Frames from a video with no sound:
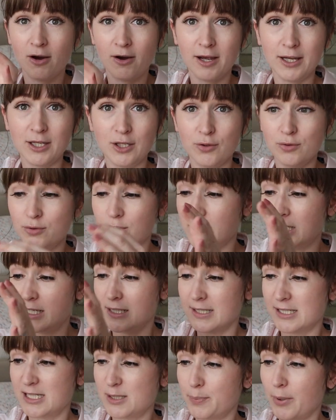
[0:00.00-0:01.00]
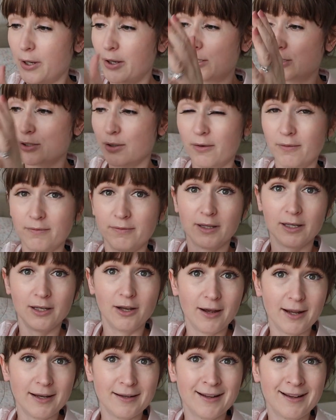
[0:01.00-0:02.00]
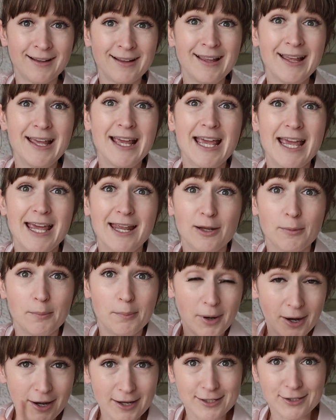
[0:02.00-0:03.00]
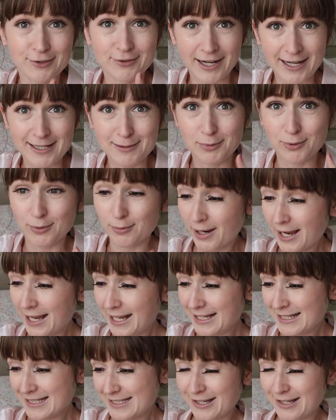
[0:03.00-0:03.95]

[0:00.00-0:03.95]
I usually dispose of the liner in a biodegradable way.